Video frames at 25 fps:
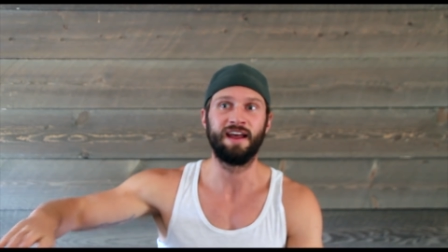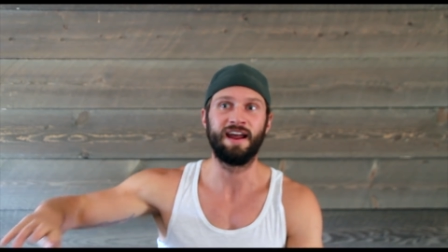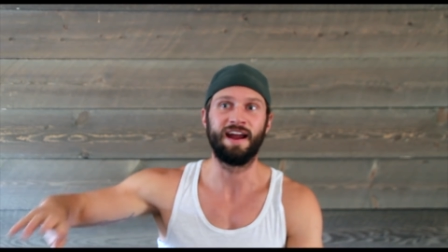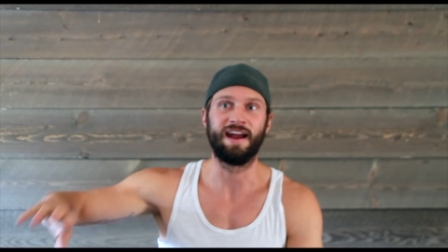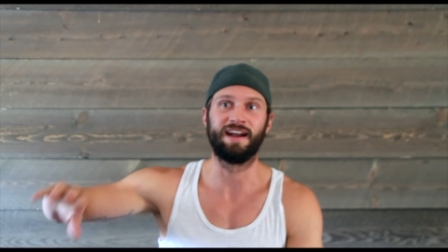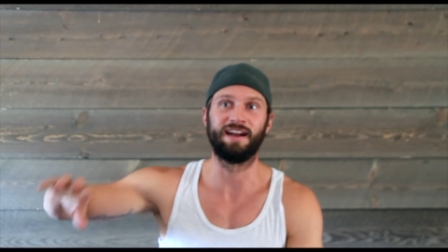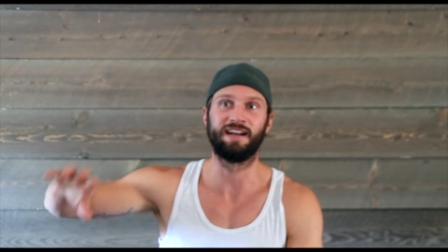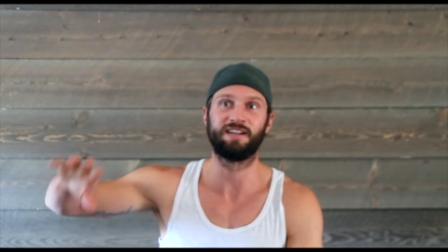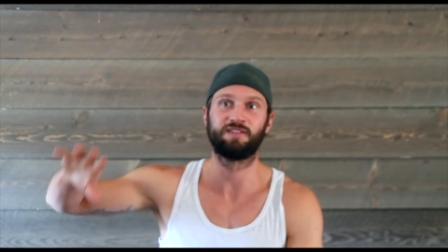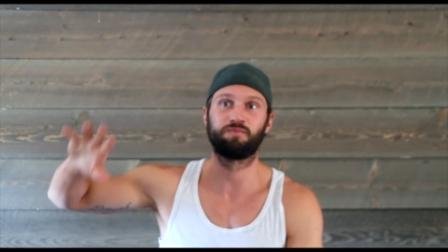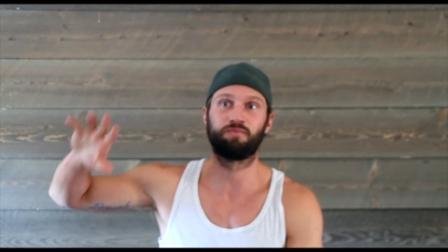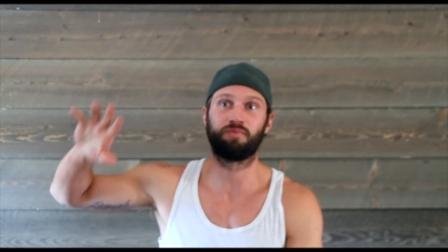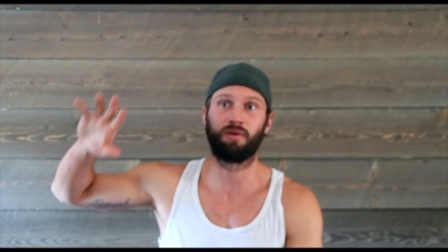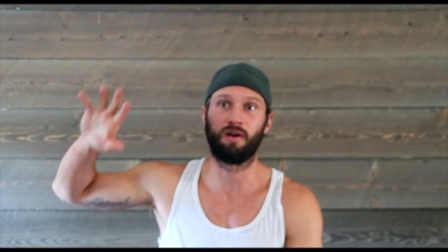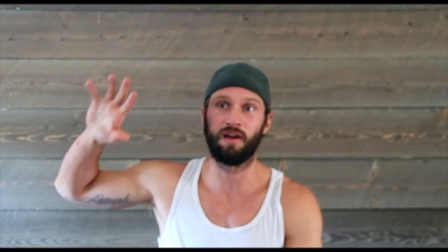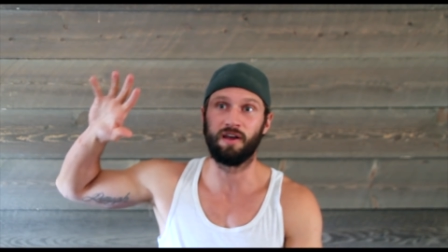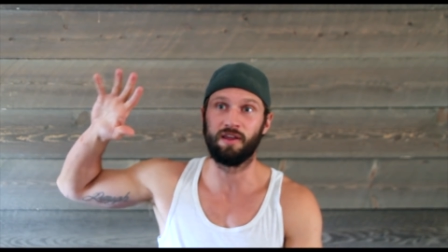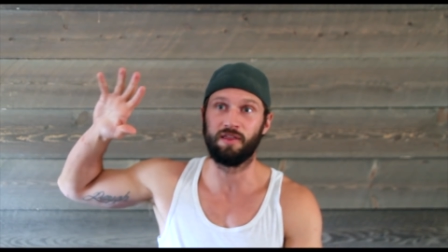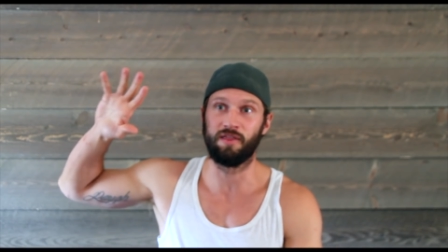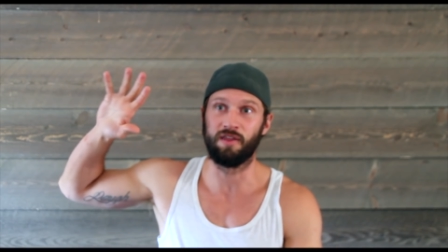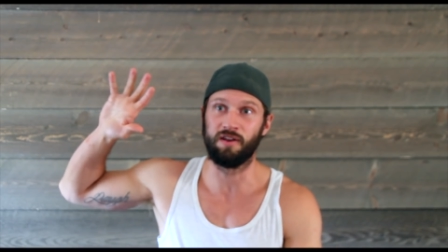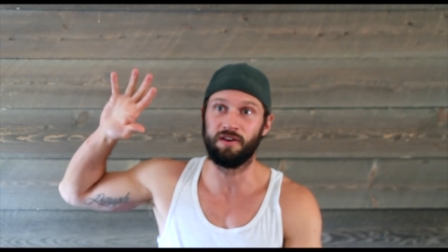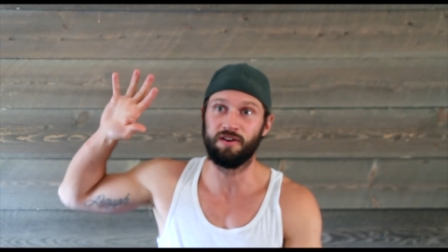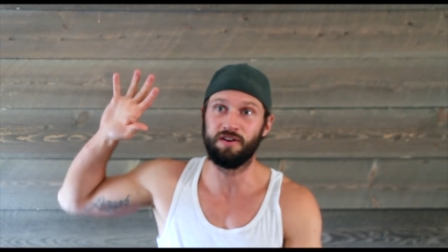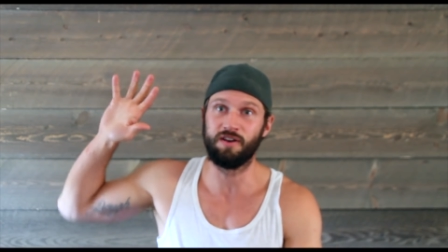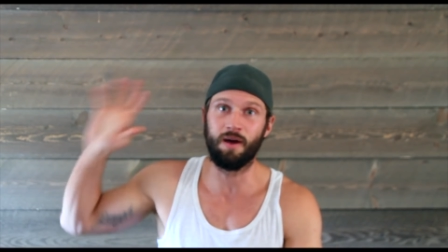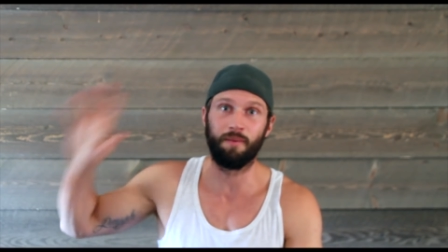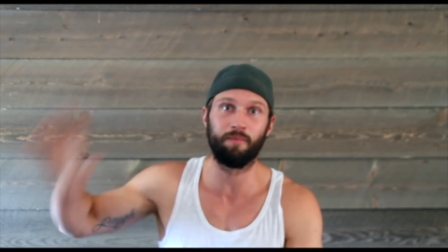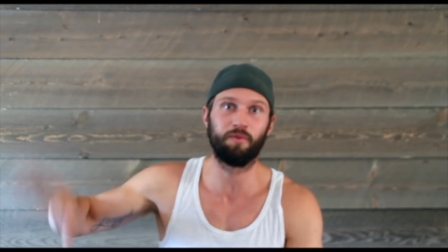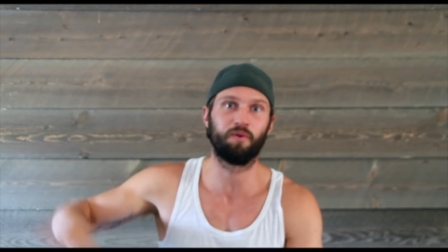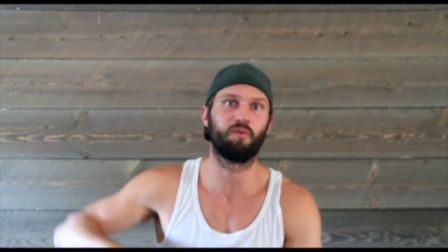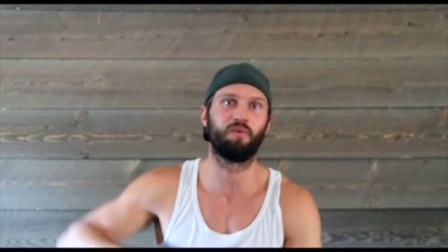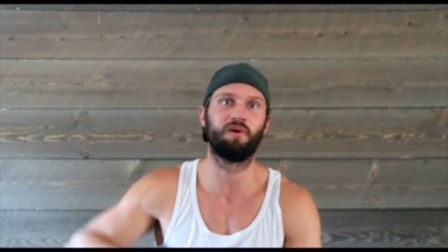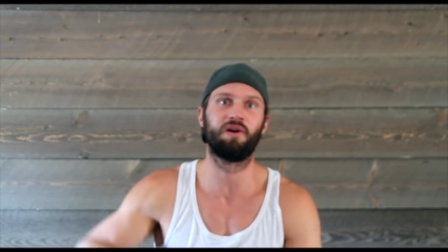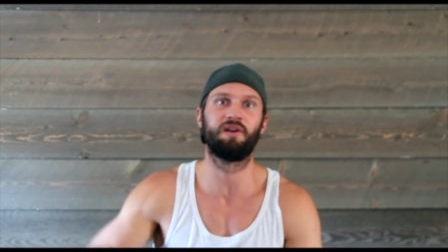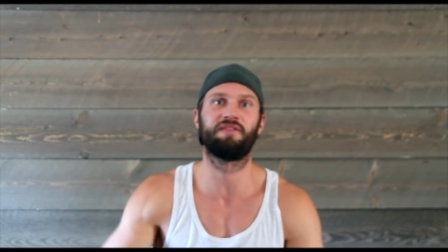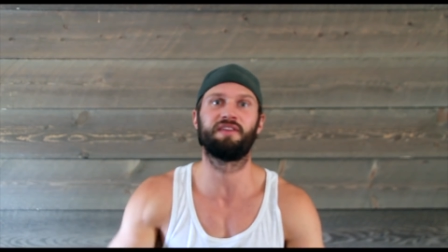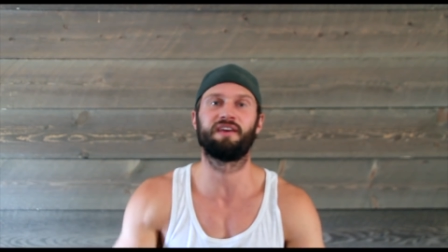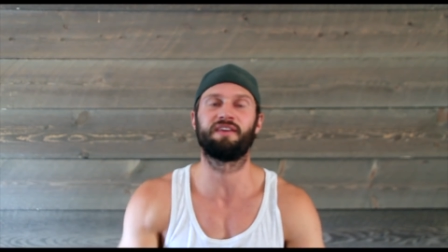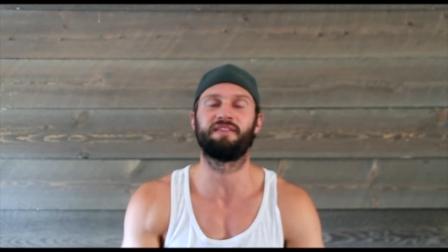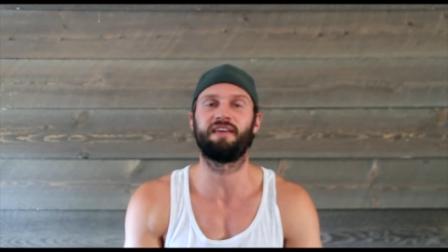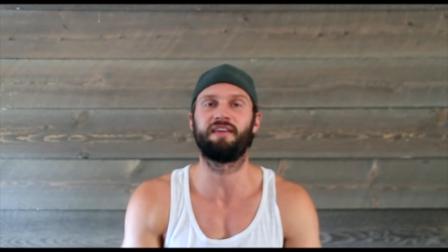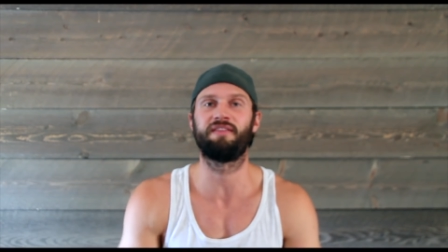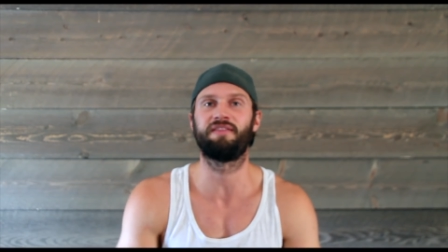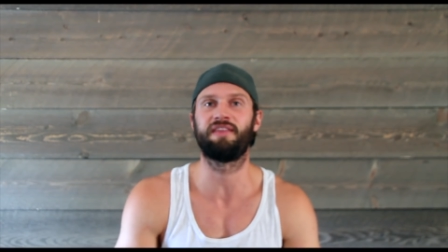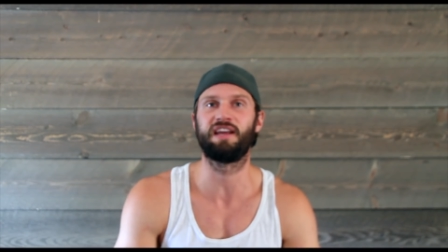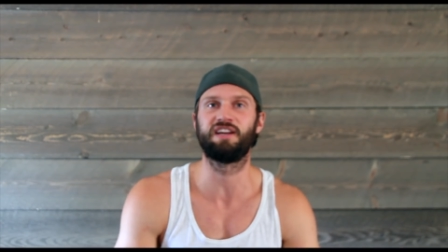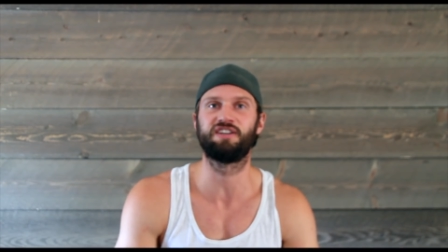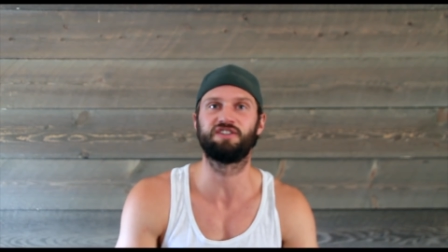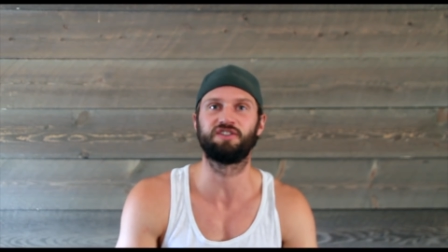and it's probably the number one thing
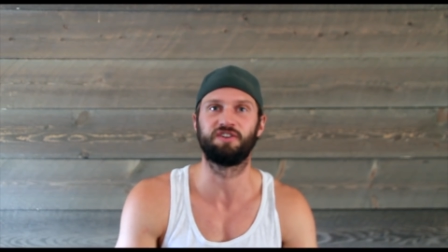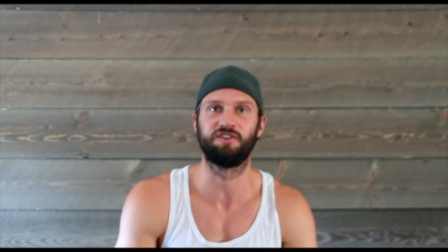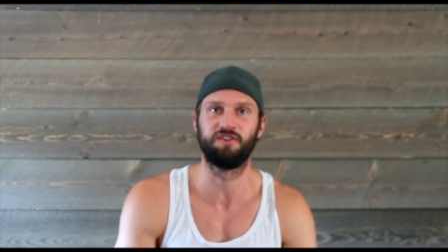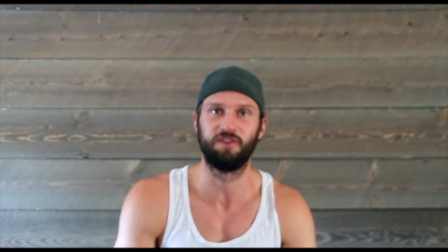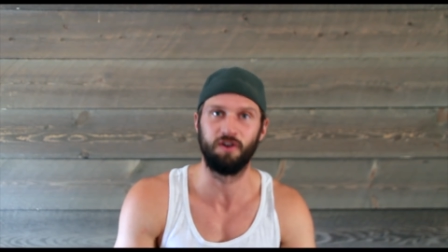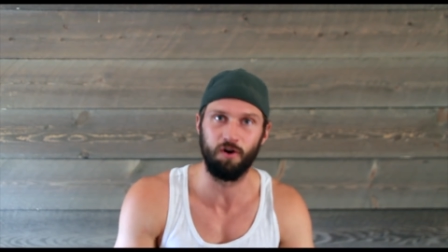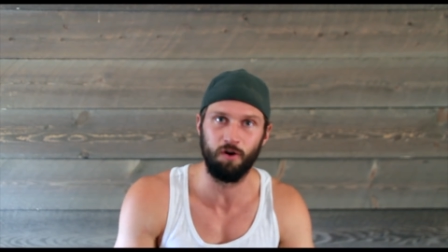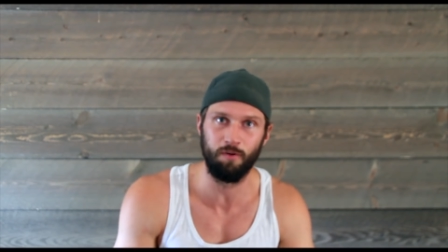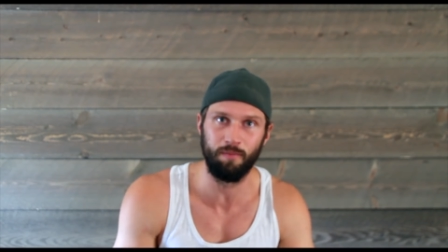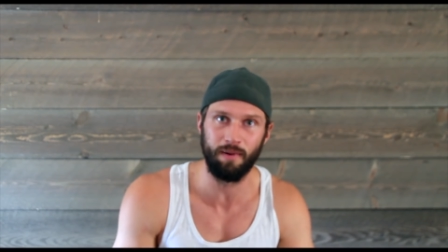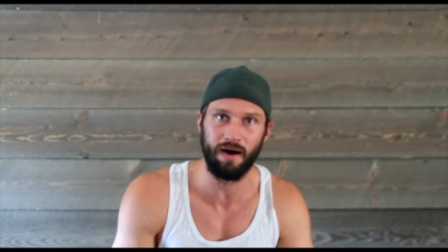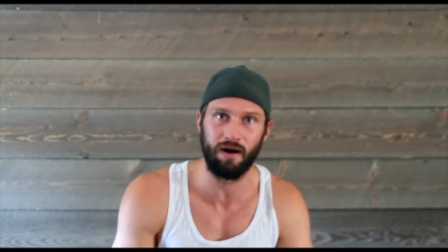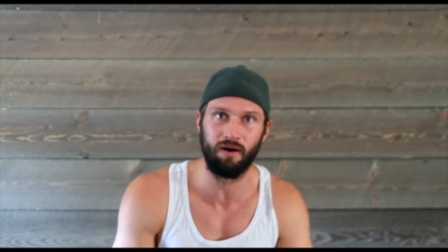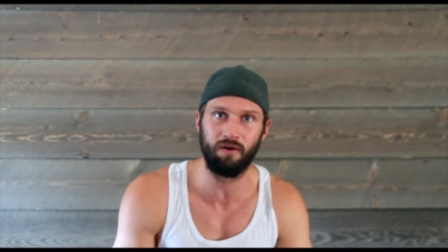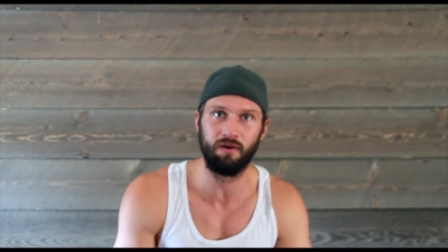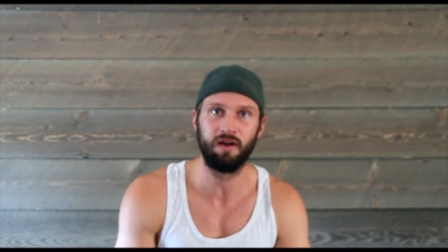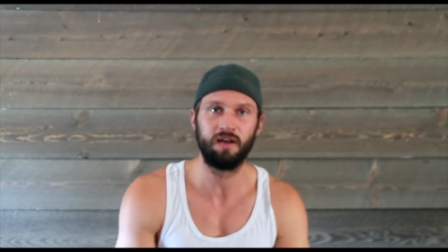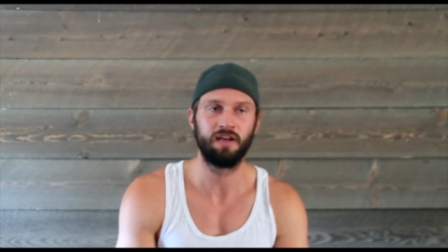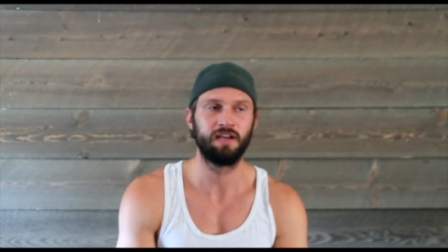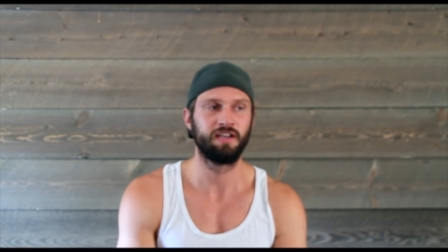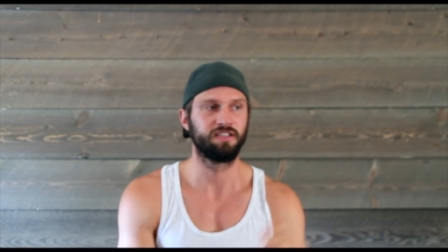that they should know about.